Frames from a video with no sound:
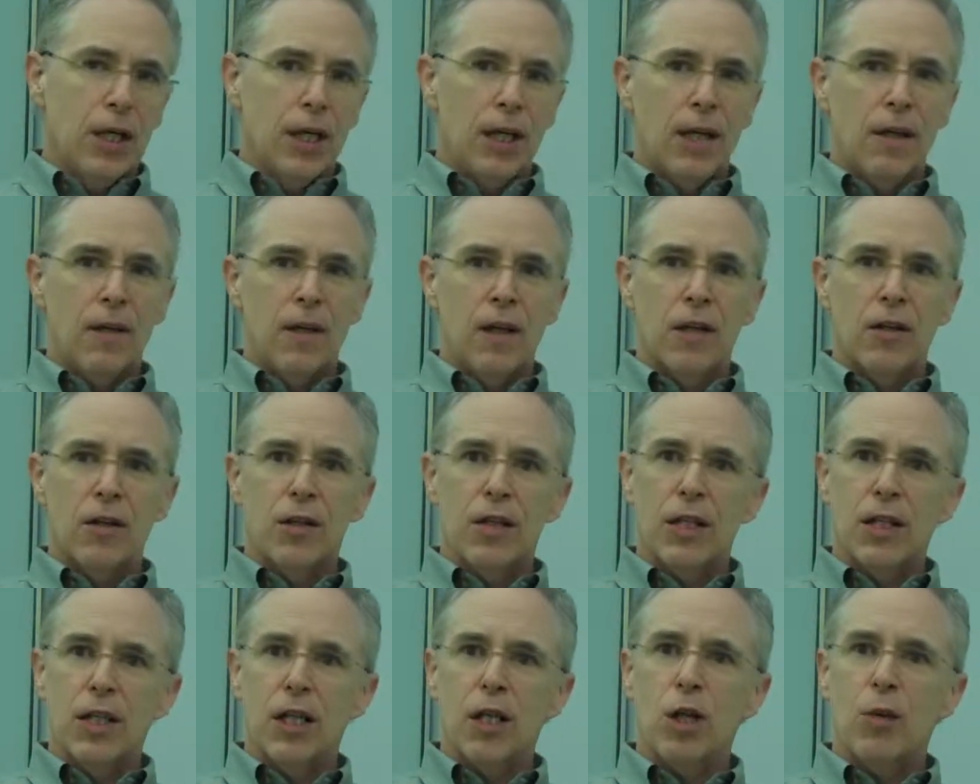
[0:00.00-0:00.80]
And then
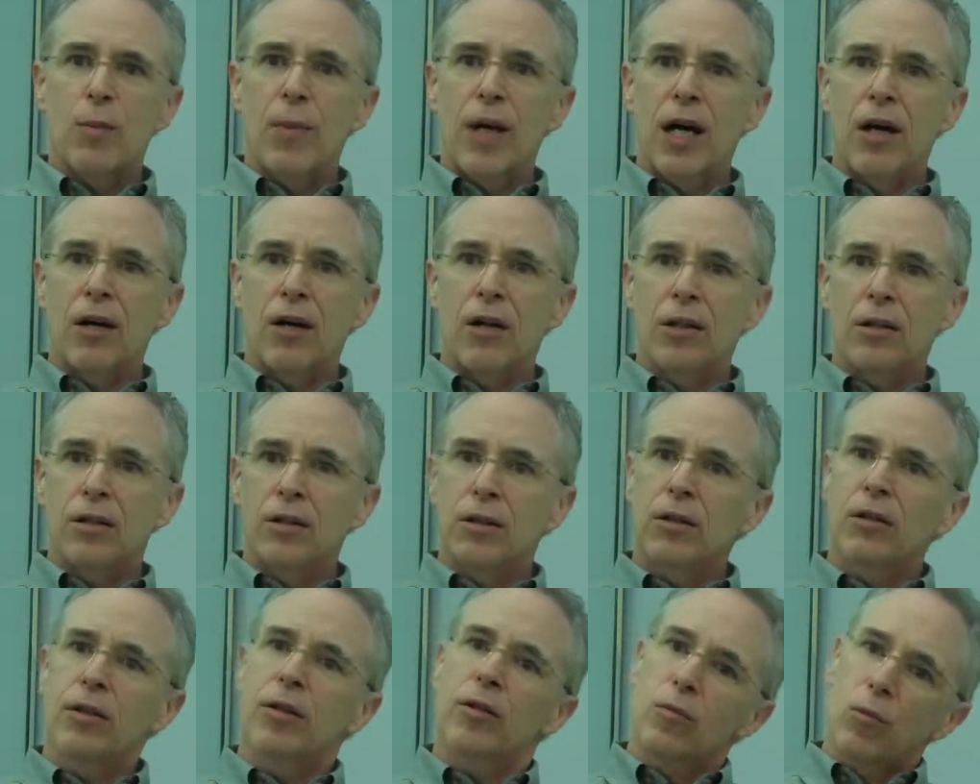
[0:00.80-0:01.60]
thinking about it and
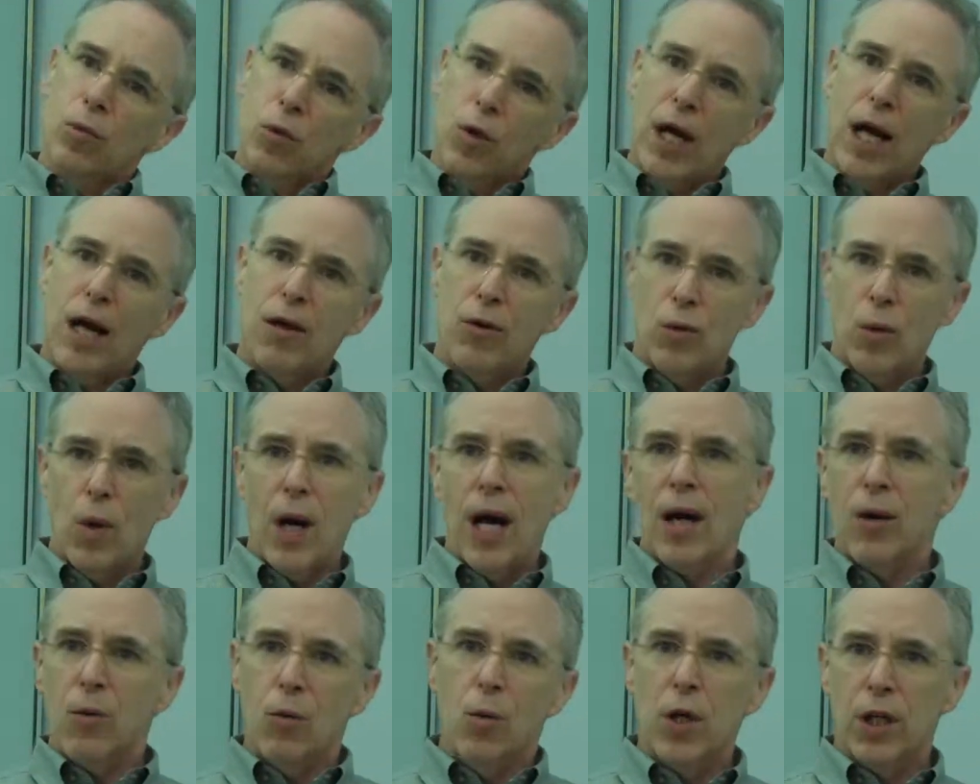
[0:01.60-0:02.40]
going, well, how do
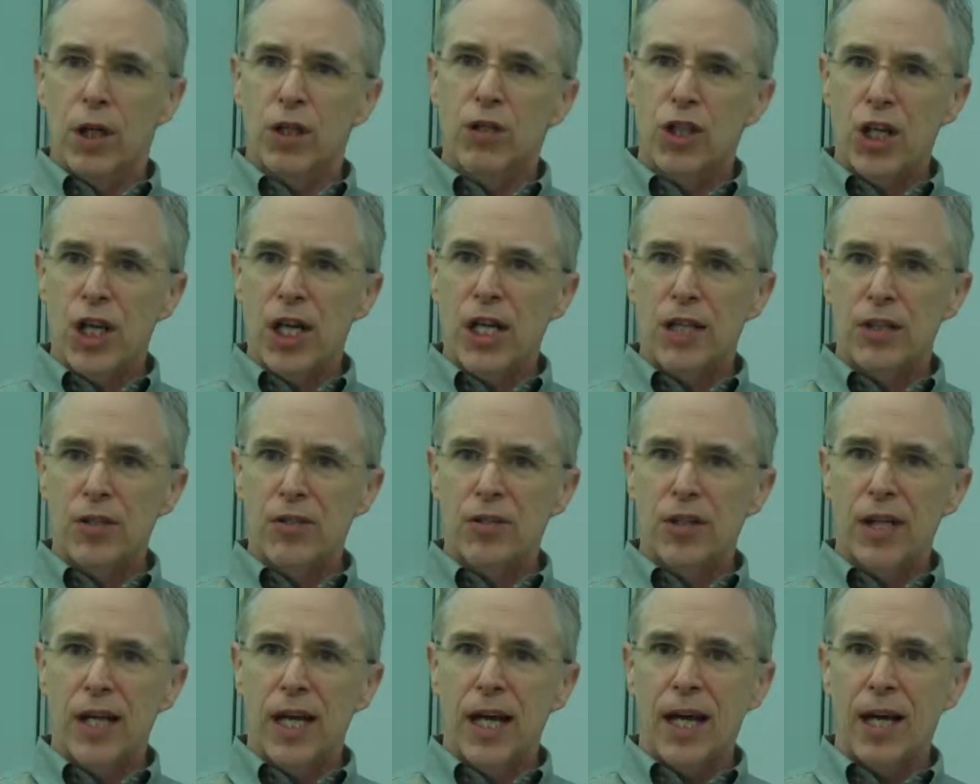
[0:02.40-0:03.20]
I want to
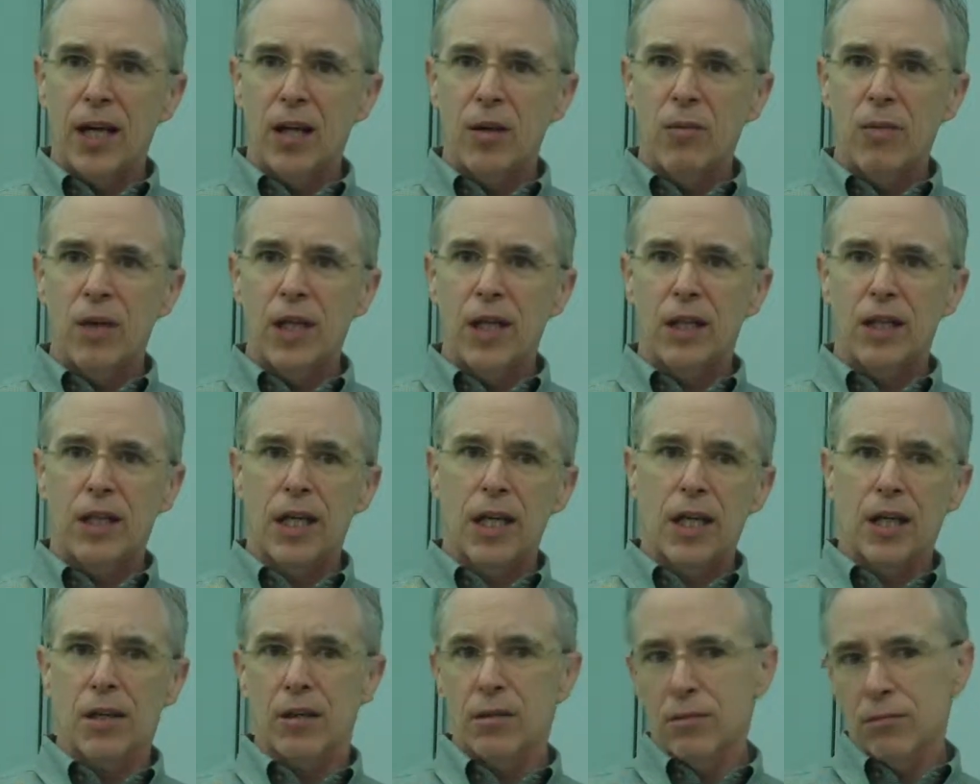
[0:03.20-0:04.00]
change that and make
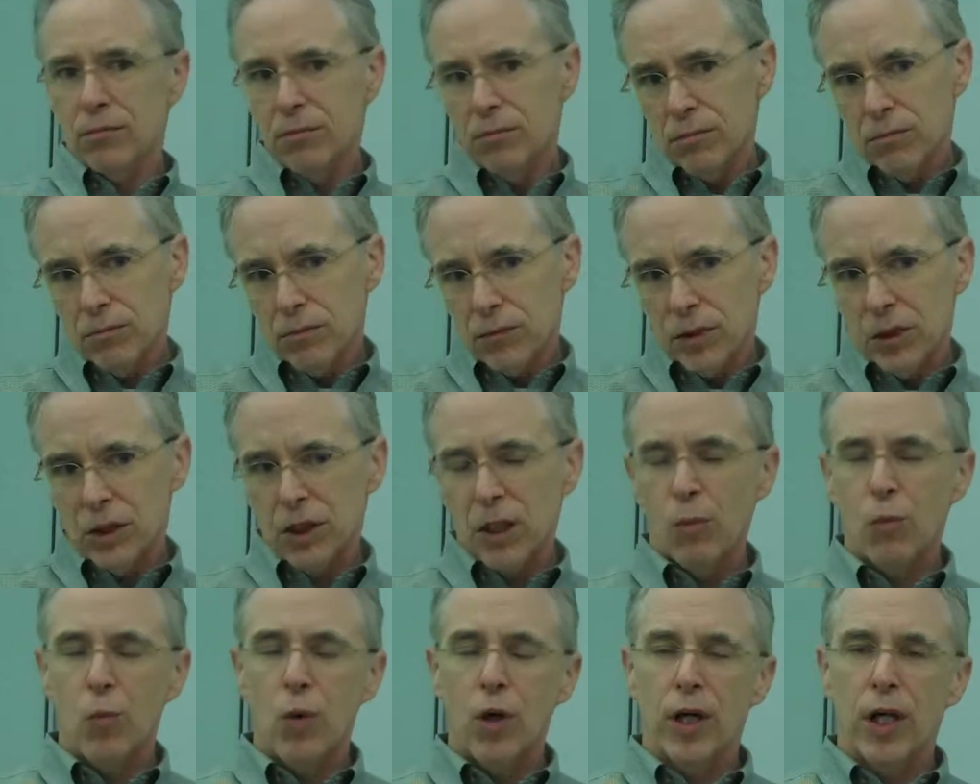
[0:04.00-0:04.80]
that
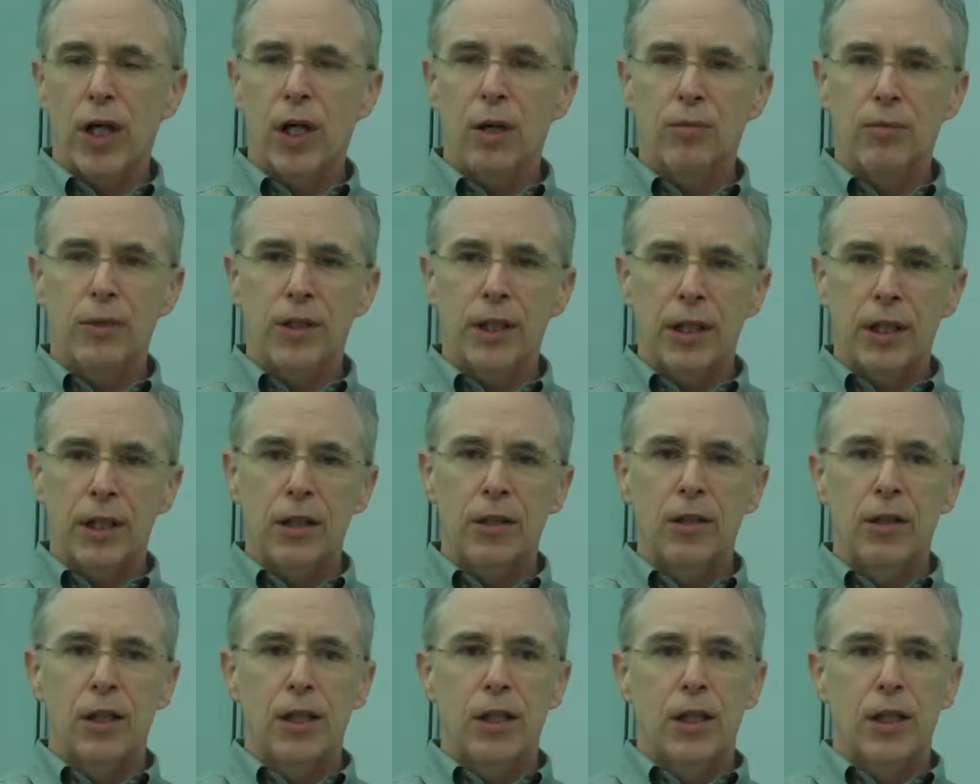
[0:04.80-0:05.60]
somewhat updated?